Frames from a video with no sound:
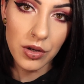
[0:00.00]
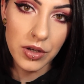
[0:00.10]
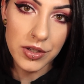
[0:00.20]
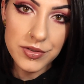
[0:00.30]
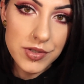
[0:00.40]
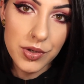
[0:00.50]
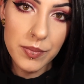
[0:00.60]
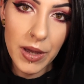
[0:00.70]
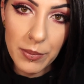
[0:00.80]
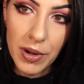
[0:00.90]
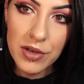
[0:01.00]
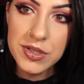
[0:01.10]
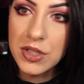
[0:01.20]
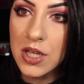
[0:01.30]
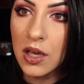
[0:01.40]
Okay, so my brows
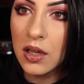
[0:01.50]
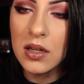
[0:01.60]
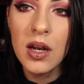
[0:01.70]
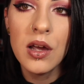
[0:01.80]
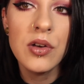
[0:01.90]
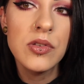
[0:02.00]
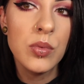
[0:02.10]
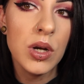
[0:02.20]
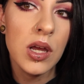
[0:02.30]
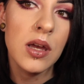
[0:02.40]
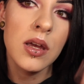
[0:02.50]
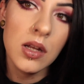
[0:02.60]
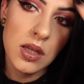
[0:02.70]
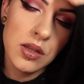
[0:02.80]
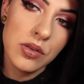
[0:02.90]
are done and I also went
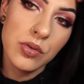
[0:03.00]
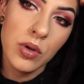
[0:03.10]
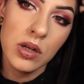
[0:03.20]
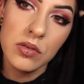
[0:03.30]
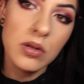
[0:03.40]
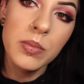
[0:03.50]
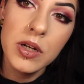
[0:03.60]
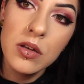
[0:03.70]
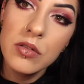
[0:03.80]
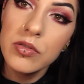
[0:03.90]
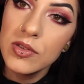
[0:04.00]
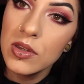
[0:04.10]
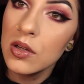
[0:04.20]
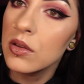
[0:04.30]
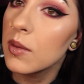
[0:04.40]
ahead and threw on a little bit of
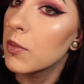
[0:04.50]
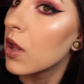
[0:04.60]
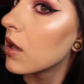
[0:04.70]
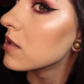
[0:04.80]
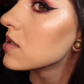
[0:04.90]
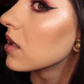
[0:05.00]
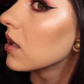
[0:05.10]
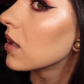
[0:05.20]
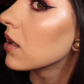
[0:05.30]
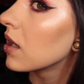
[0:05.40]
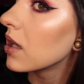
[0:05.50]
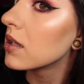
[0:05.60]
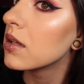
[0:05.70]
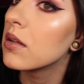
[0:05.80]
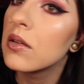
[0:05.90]
clear lip gloss and I
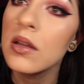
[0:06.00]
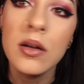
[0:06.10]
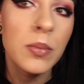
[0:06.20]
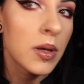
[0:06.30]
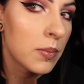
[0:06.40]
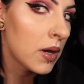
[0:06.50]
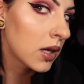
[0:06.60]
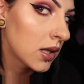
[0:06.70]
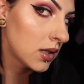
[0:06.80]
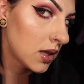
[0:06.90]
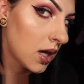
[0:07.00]
added a little bit back into the